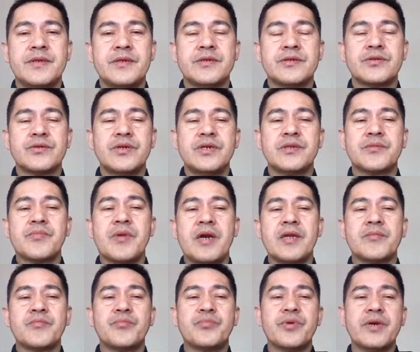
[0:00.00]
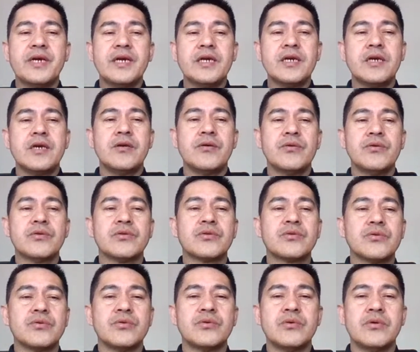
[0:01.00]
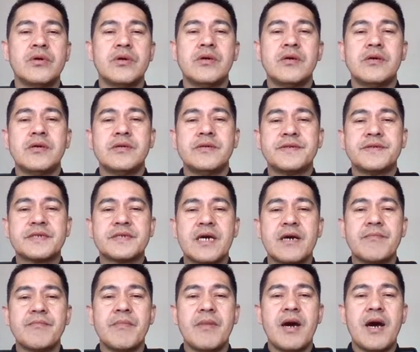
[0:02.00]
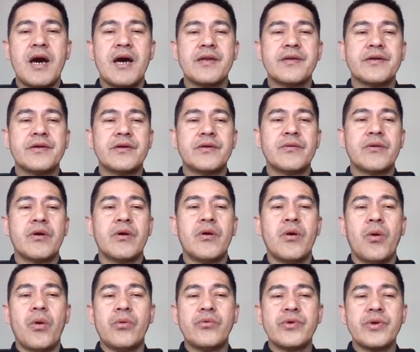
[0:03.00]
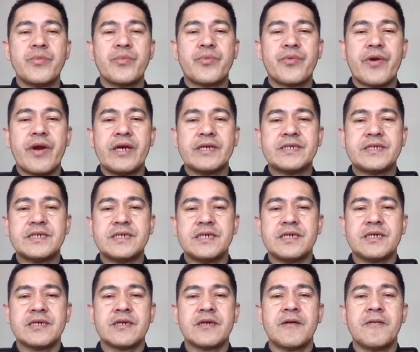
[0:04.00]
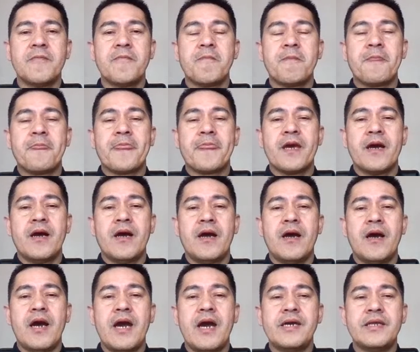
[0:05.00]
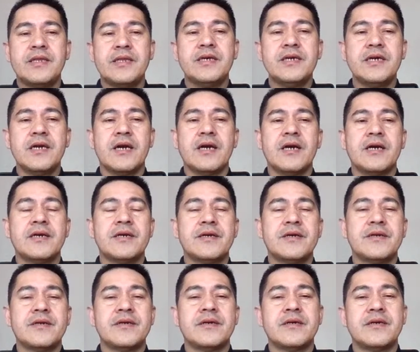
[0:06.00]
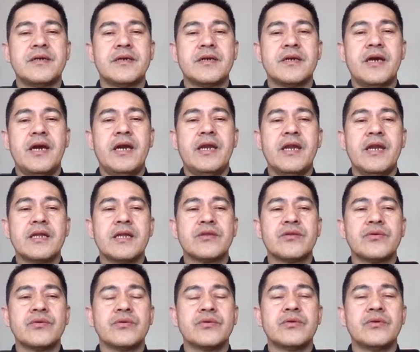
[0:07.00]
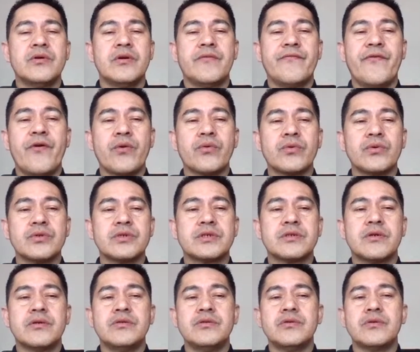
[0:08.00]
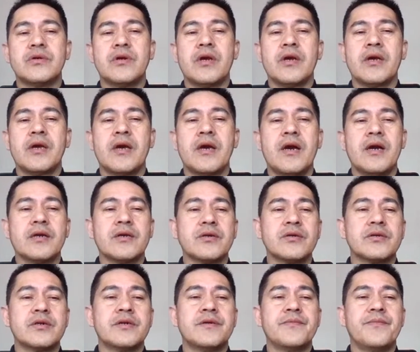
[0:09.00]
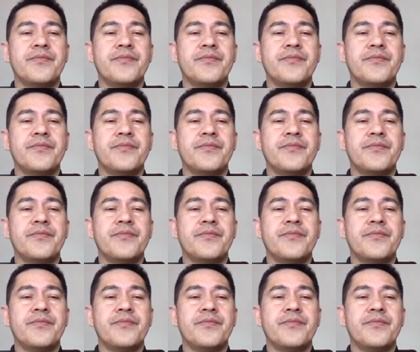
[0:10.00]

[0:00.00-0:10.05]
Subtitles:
So it might bring you to some other or refreshing idea and not to focus on your anger.